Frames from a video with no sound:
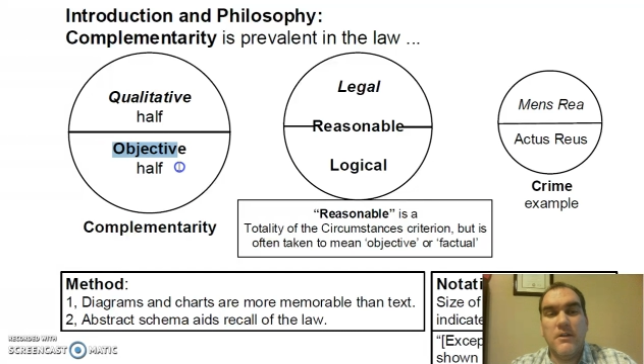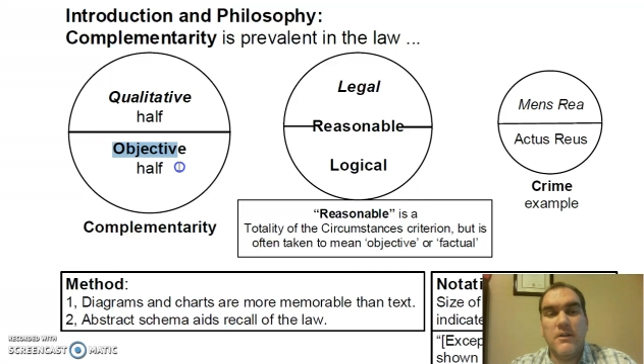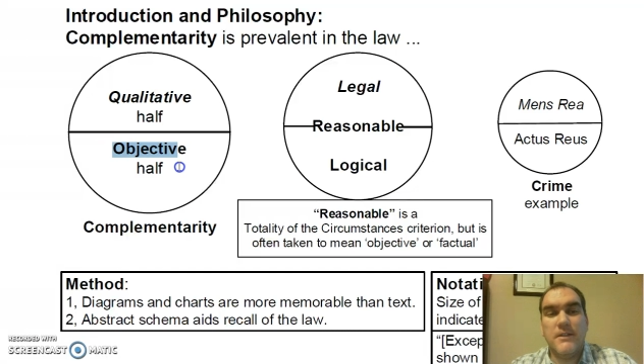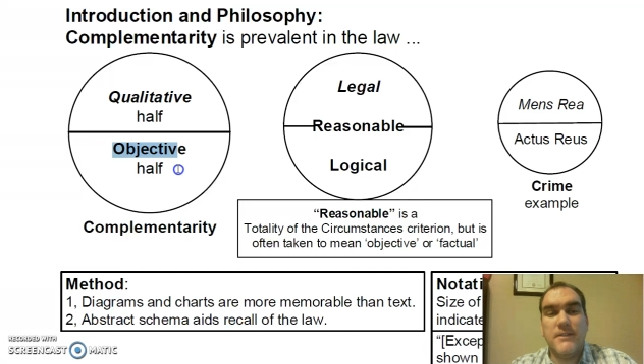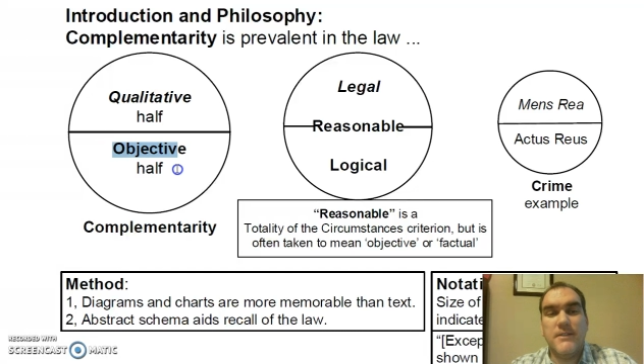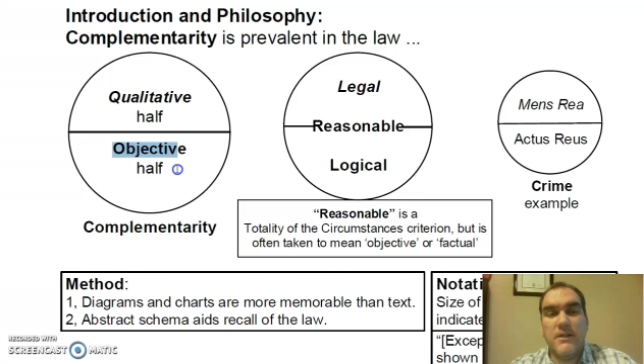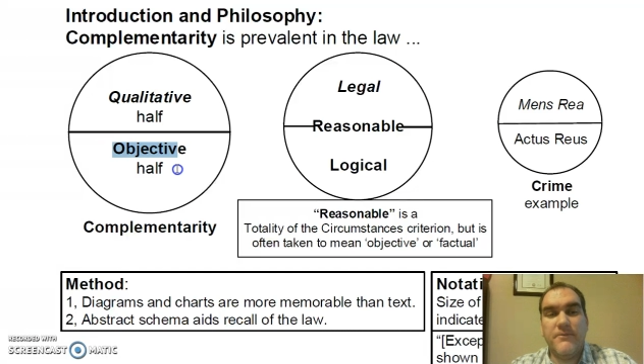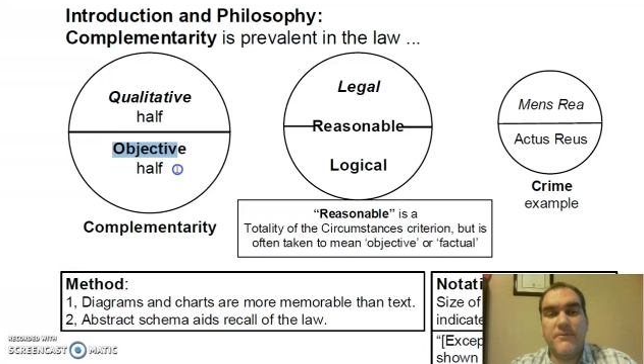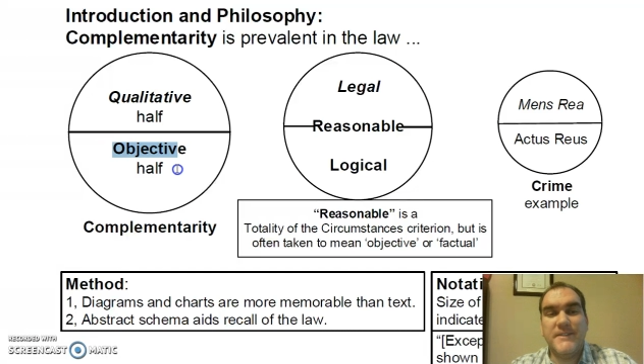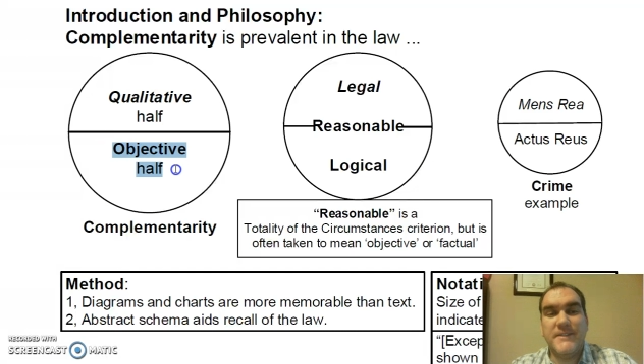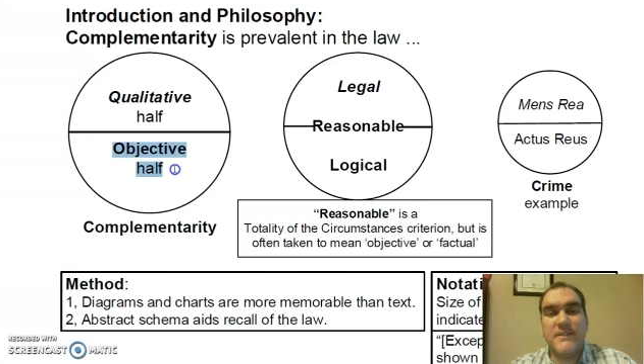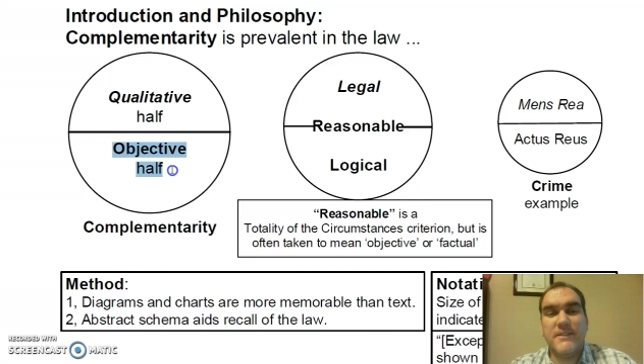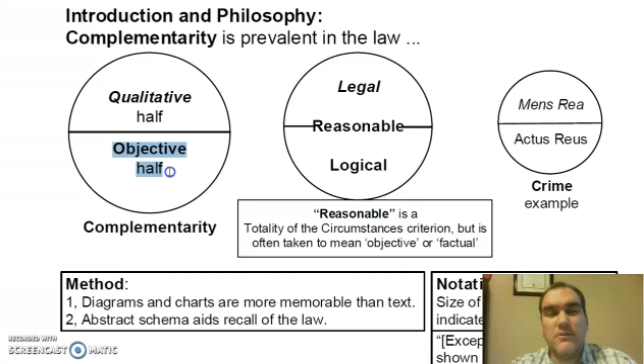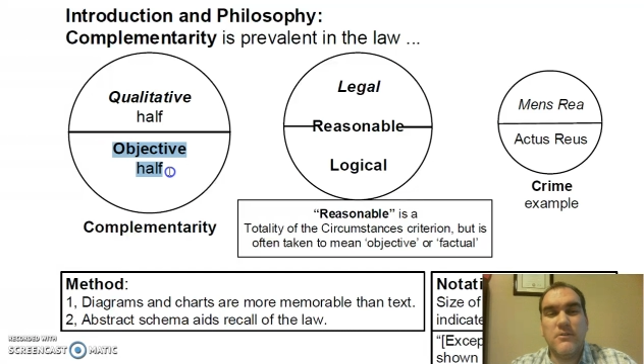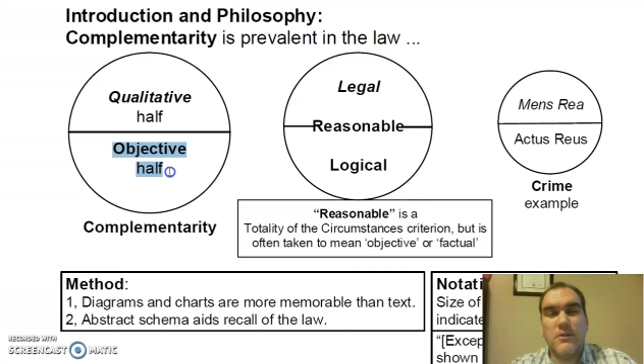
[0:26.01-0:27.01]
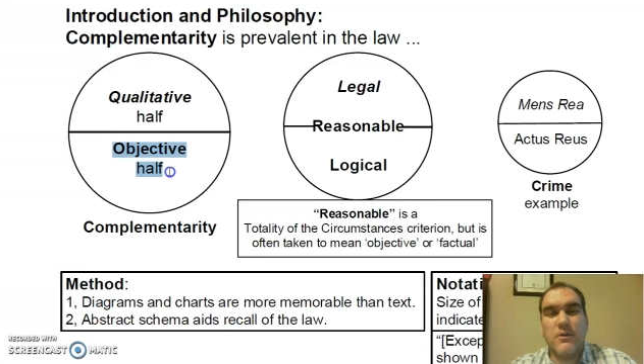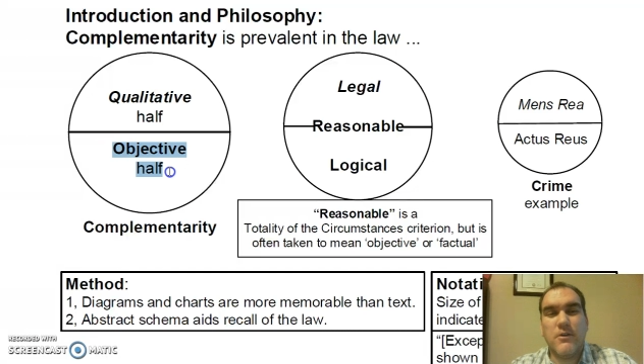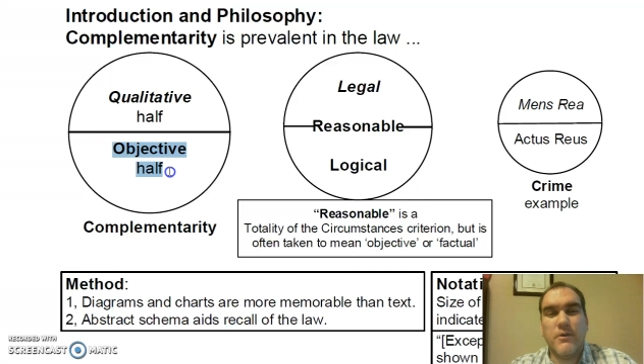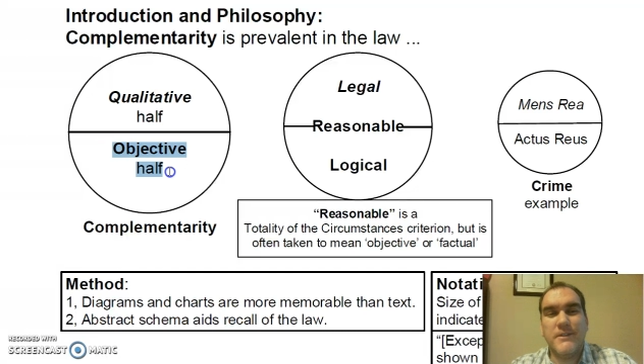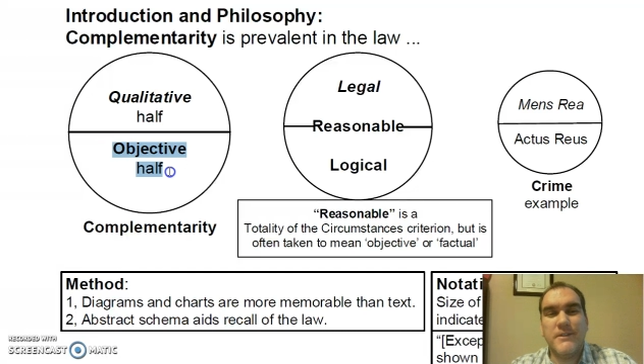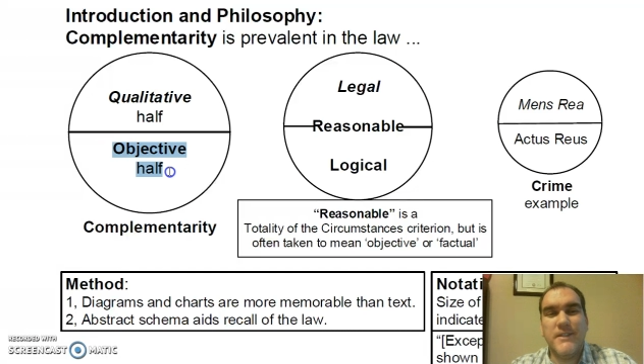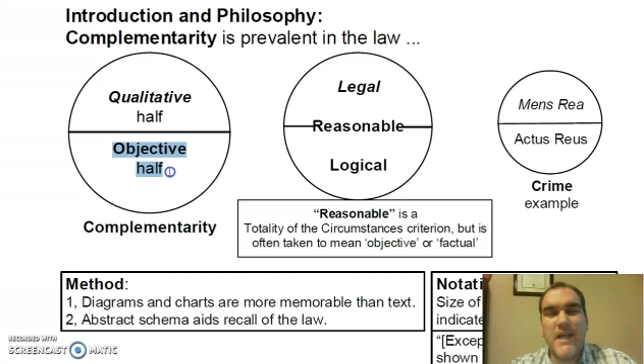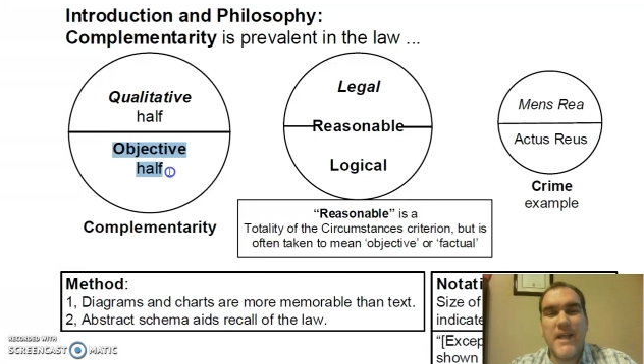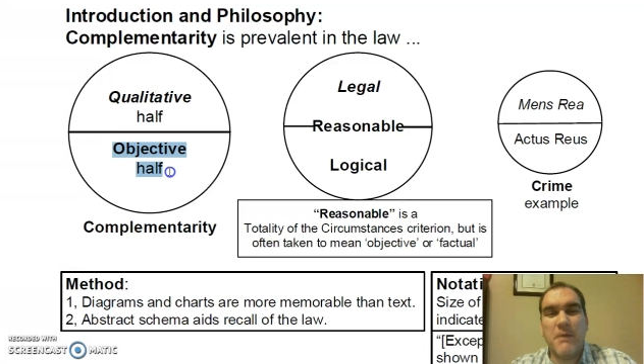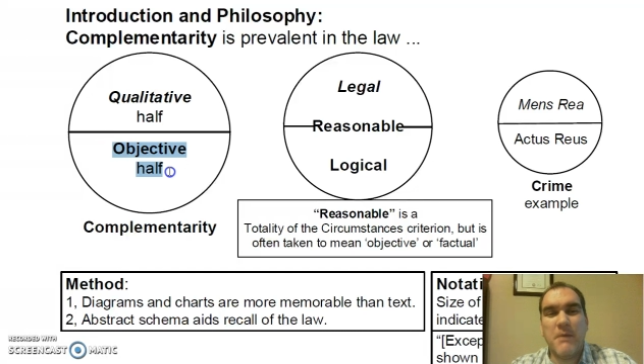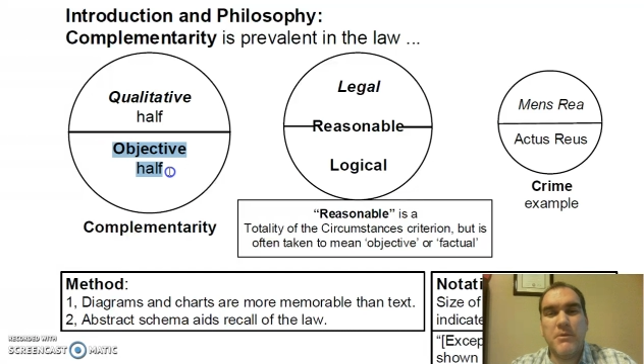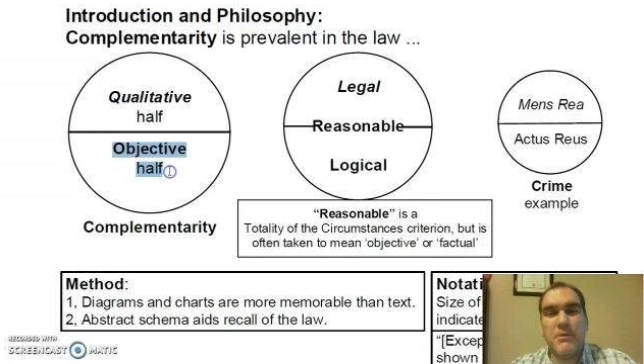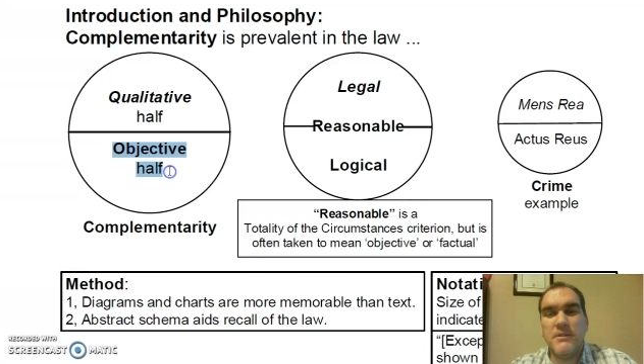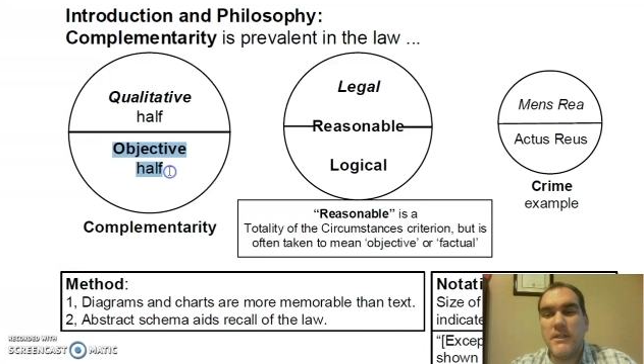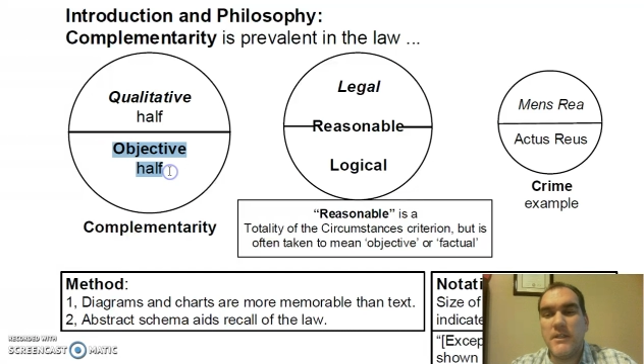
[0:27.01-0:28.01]
let's say a physical occurrence that
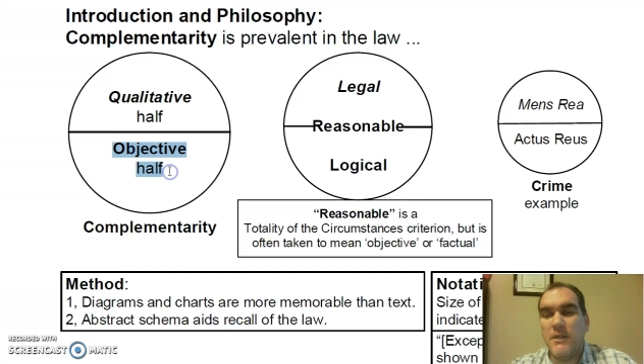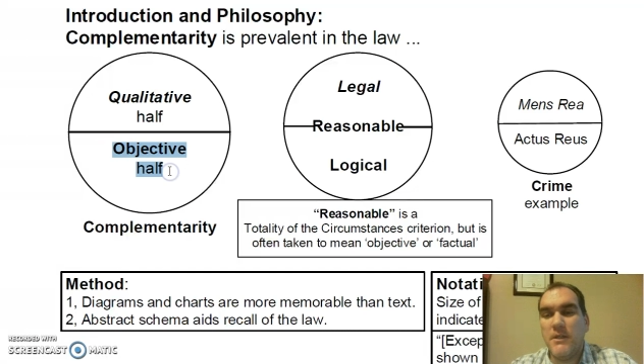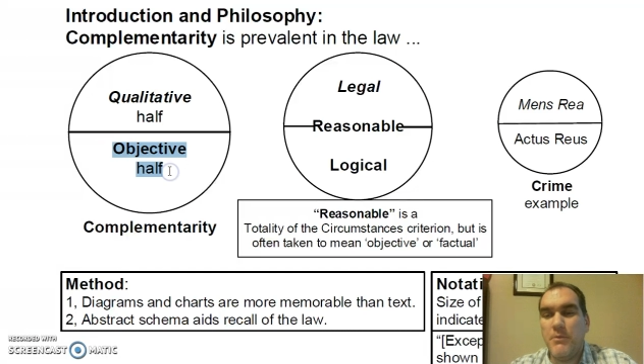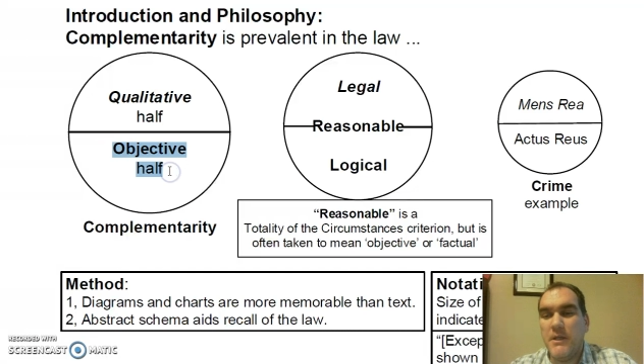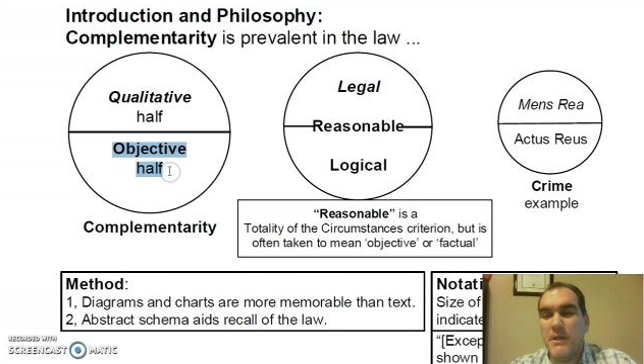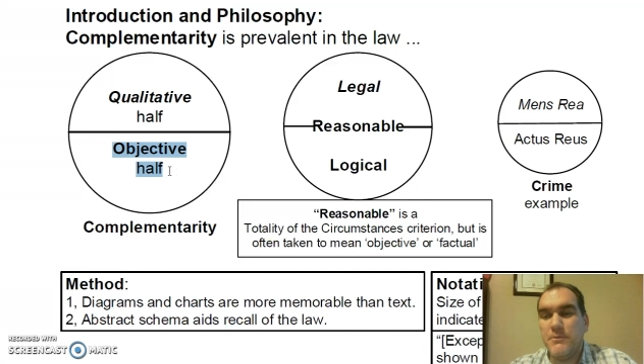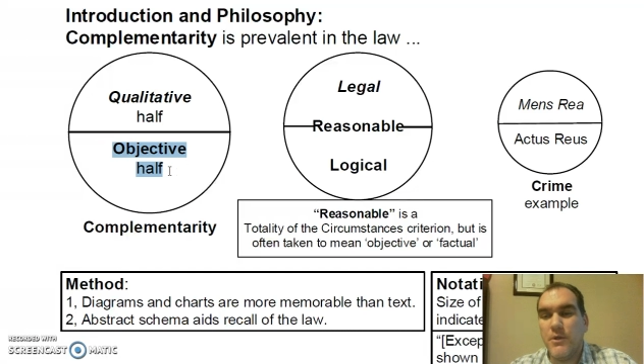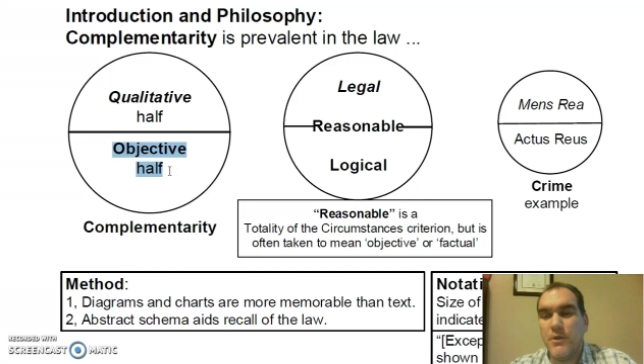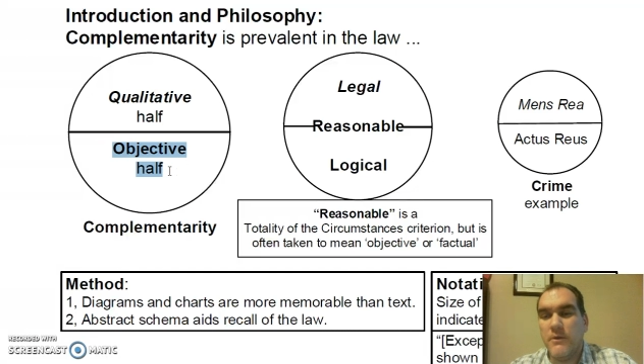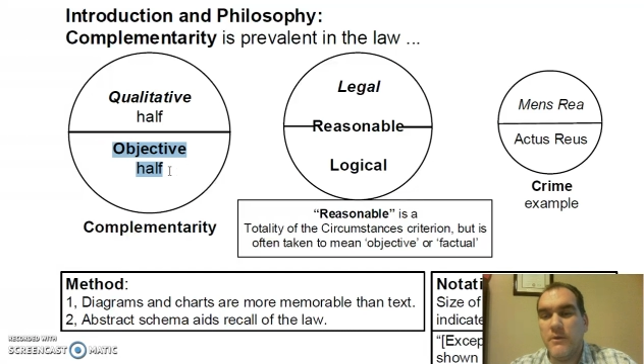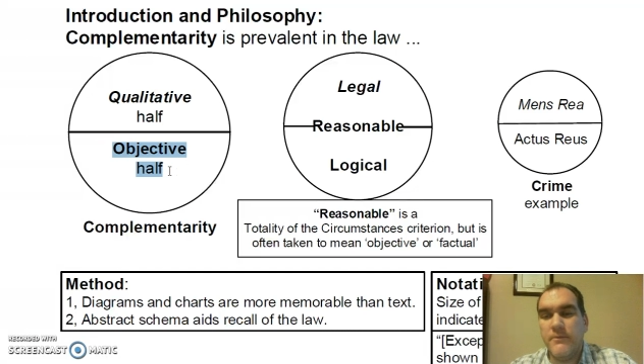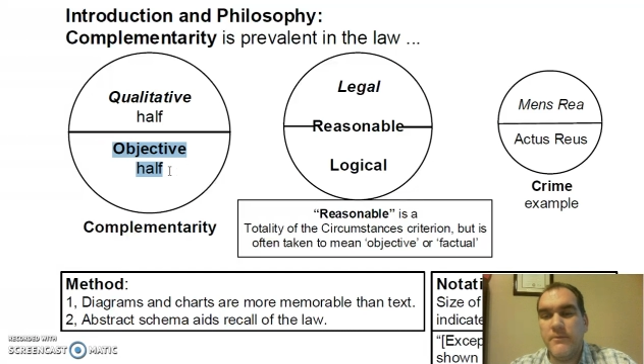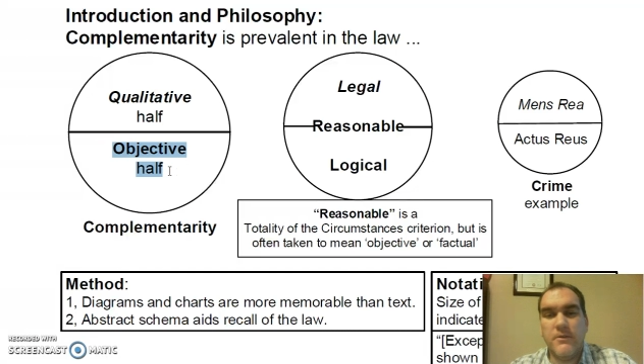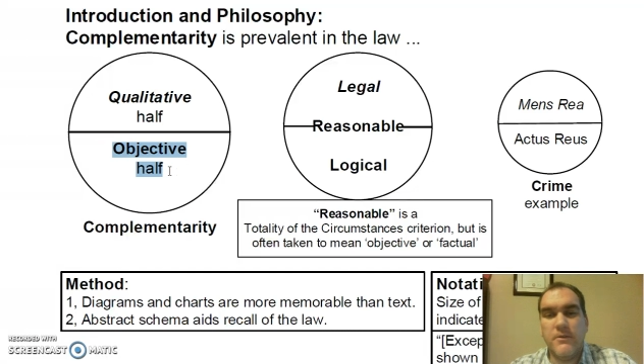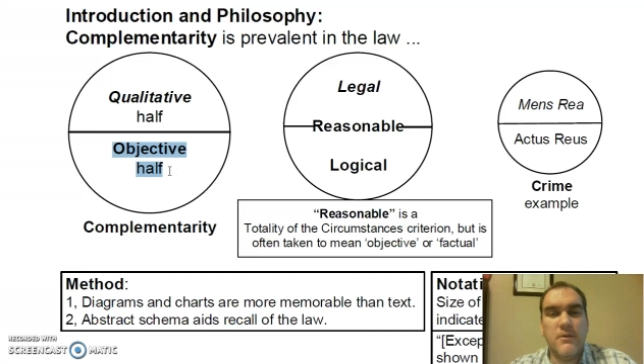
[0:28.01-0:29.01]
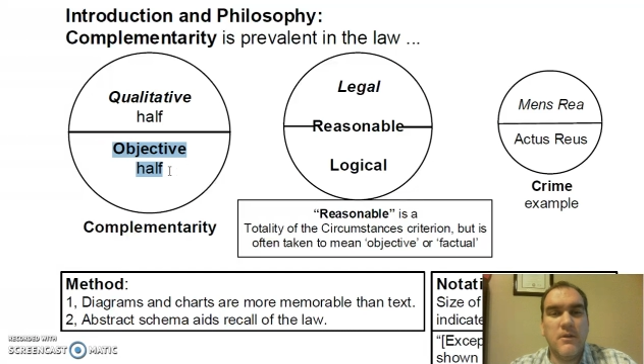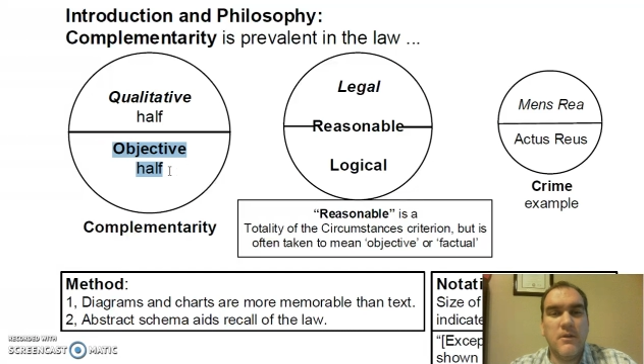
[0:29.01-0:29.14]
happens that can be observed